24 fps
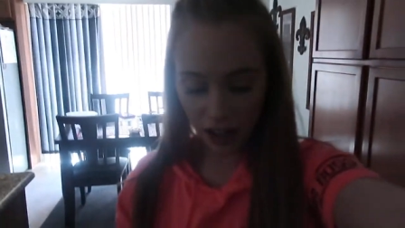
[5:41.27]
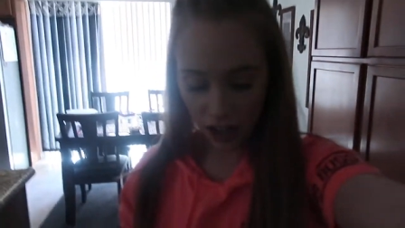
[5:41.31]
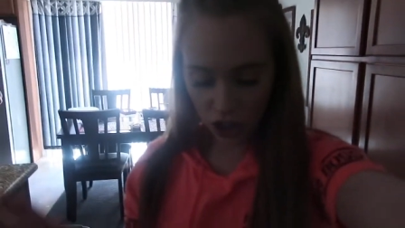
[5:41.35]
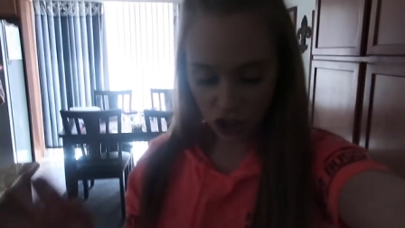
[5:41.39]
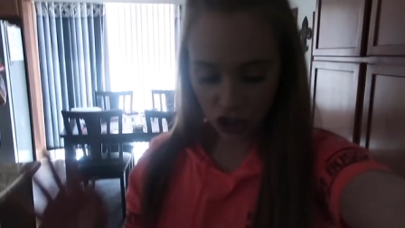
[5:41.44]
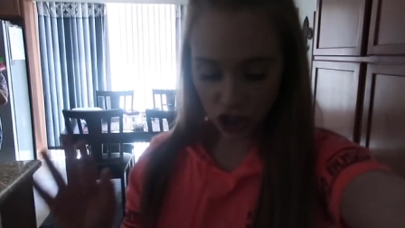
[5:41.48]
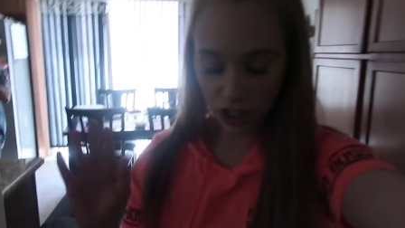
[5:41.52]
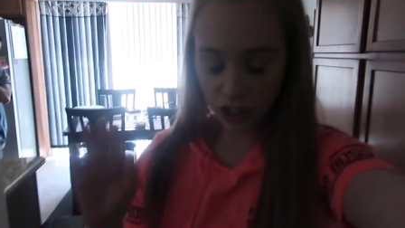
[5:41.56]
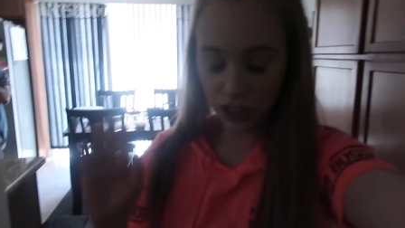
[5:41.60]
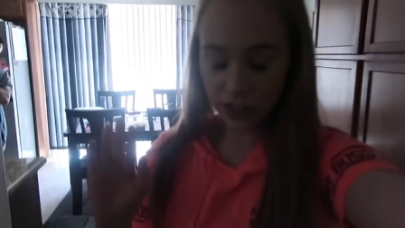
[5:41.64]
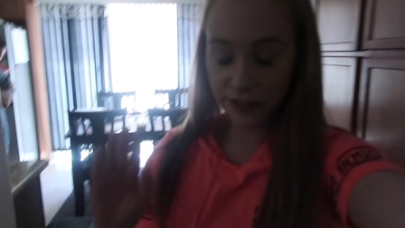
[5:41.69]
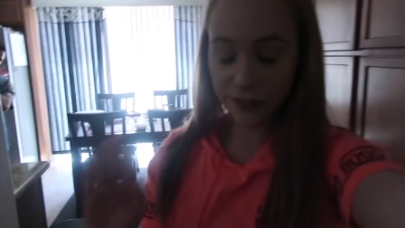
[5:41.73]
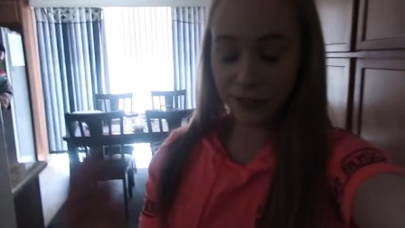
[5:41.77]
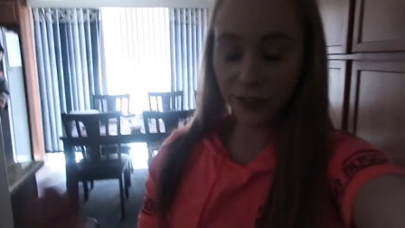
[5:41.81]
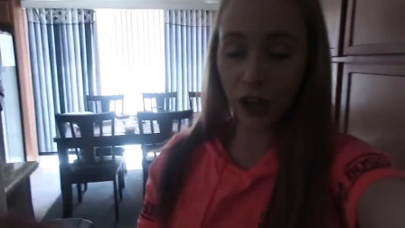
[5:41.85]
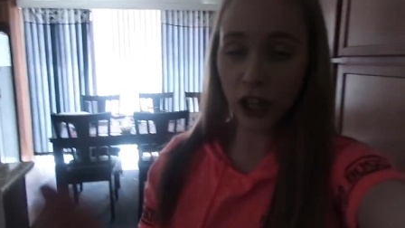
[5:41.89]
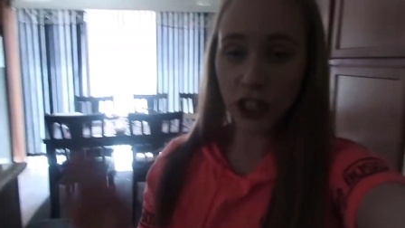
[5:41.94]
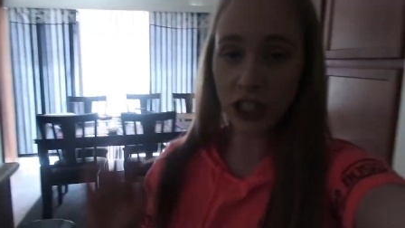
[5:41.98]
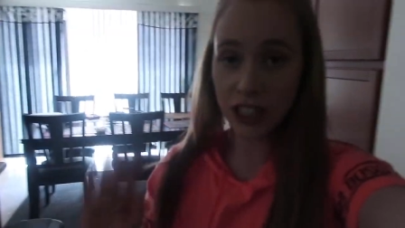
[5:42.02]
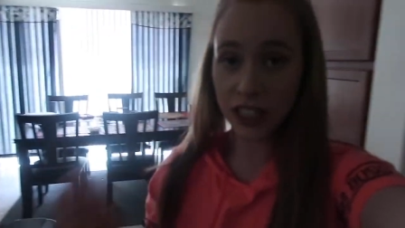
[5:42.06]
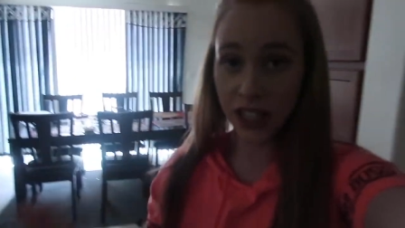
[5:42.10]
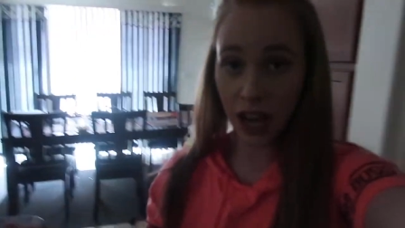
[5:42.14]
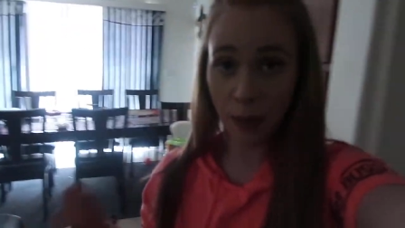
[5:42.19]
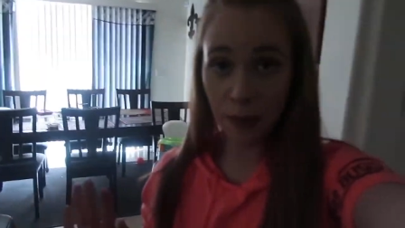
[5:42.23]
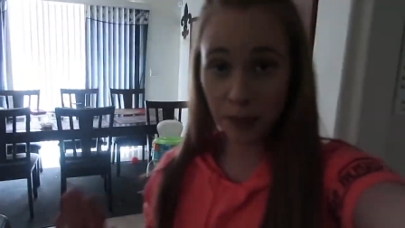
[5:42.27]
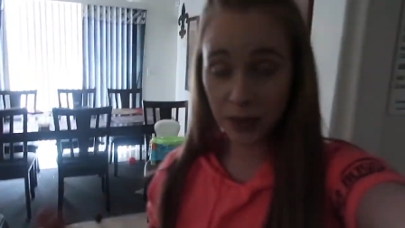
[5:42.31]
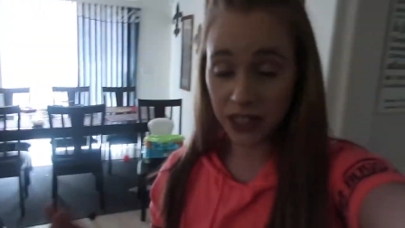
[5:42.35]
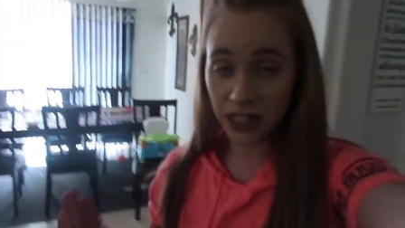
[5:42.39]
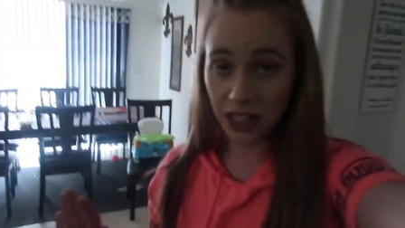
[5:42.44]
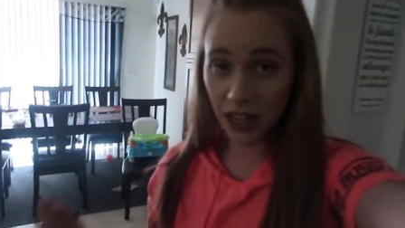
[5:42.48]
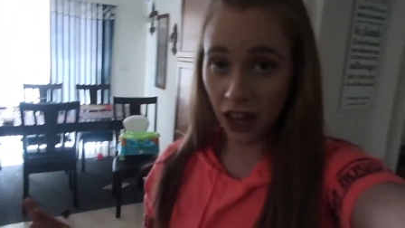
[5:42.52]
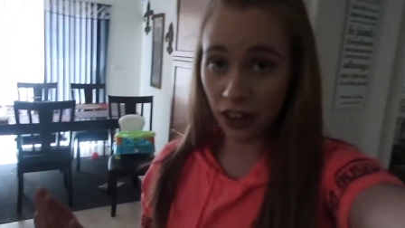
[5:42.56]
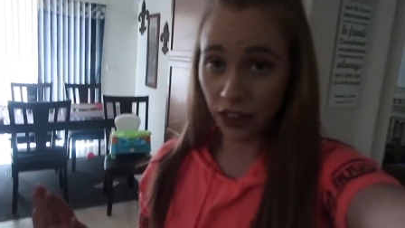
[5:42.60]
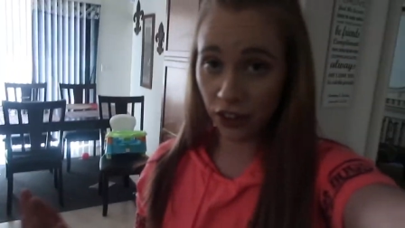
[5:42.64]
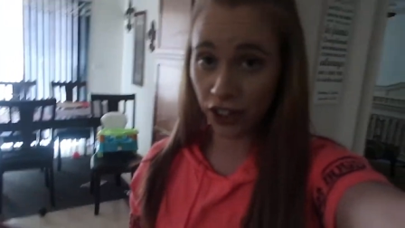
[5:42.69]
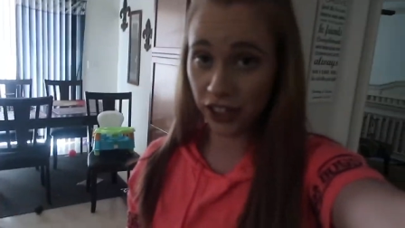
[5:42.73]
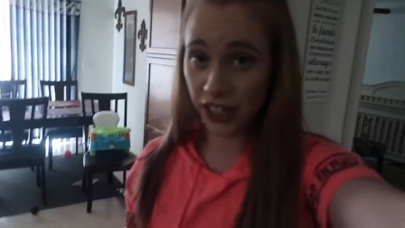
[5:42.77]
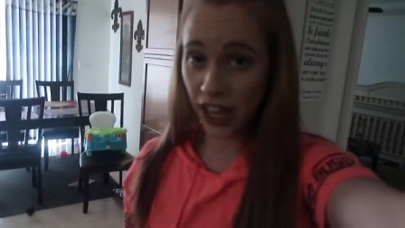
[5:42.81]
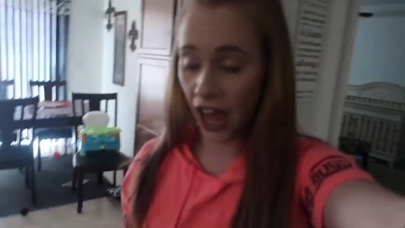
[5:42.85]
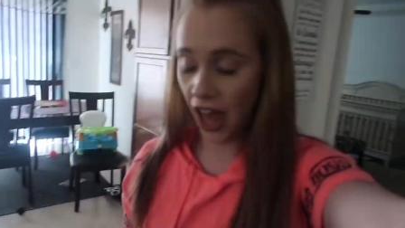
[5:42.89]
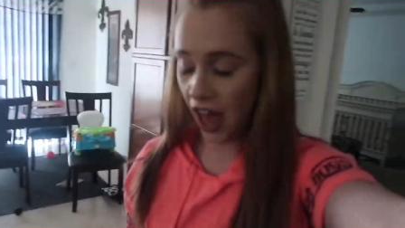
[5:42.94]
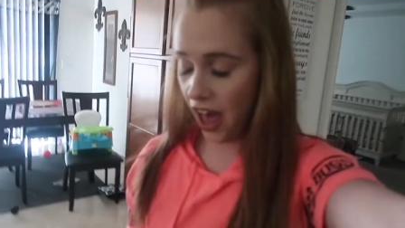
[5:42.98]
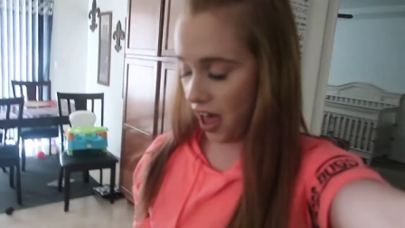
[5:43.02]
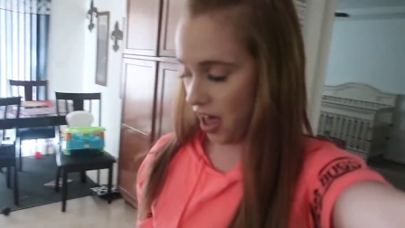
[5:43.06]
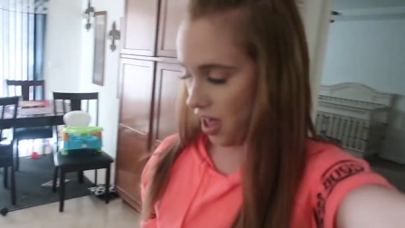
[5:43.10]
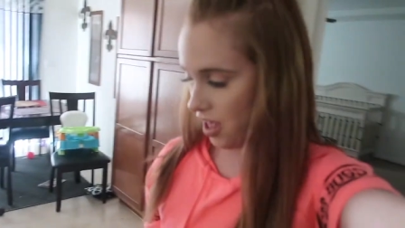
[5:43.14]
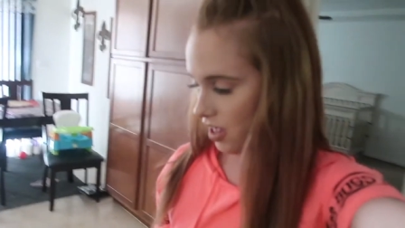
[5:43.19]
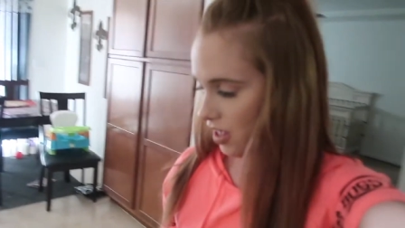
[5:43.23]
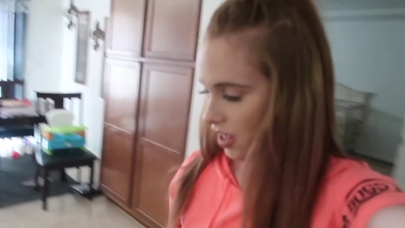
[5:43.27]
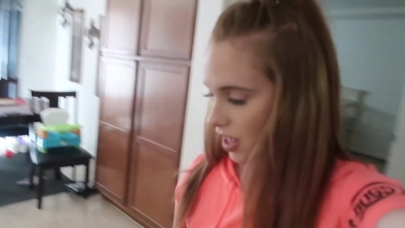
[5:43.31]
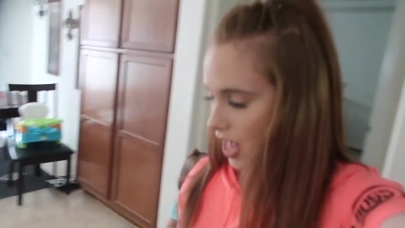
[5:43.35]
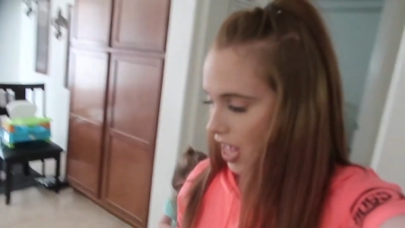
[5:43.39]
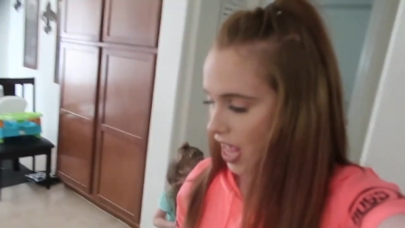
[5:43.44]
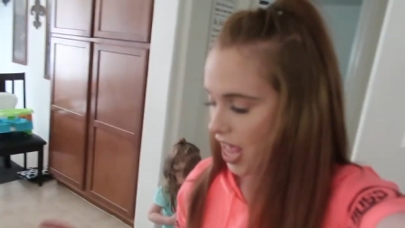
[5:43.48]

He took his first steps the other day,